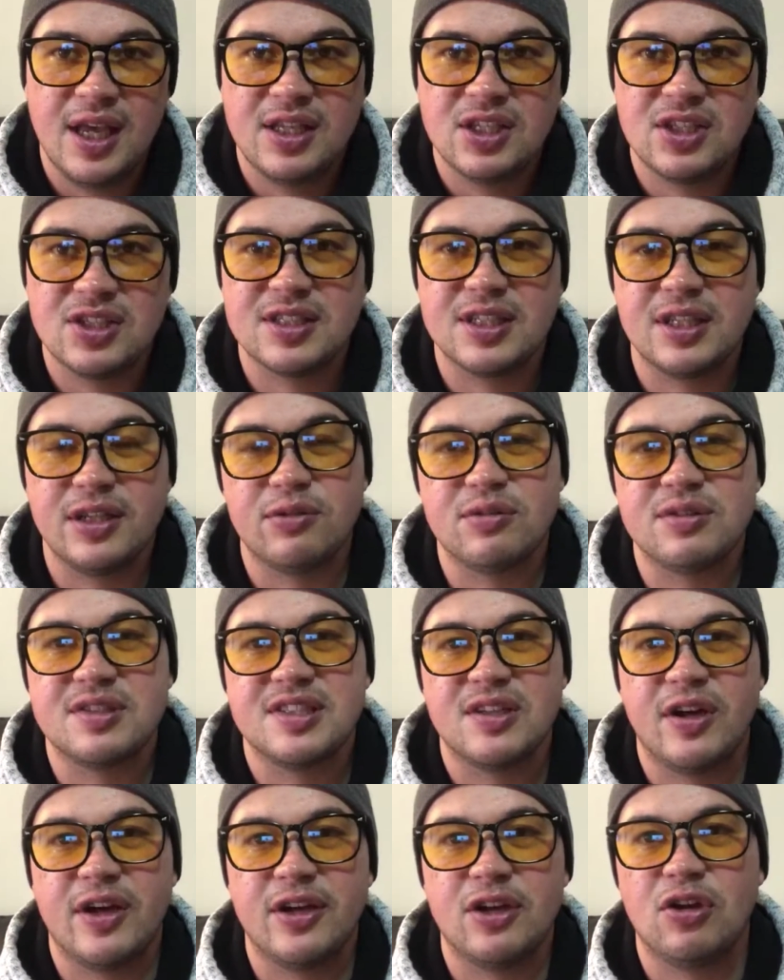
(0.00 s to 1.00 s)
Just a little
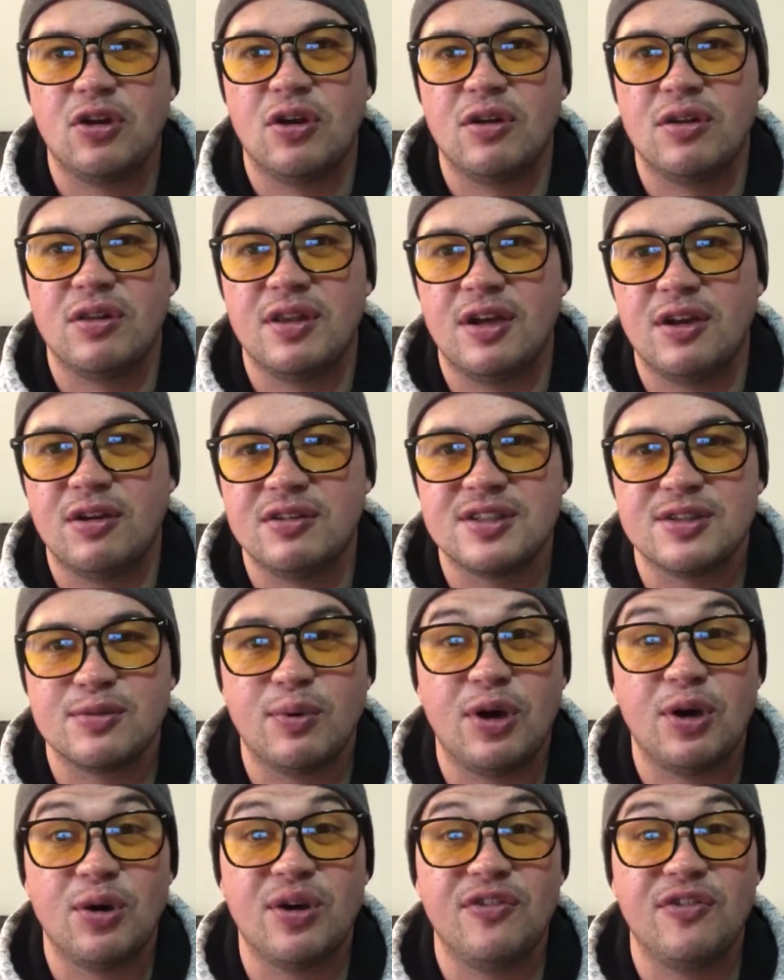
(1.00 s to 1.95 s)
side note there as well.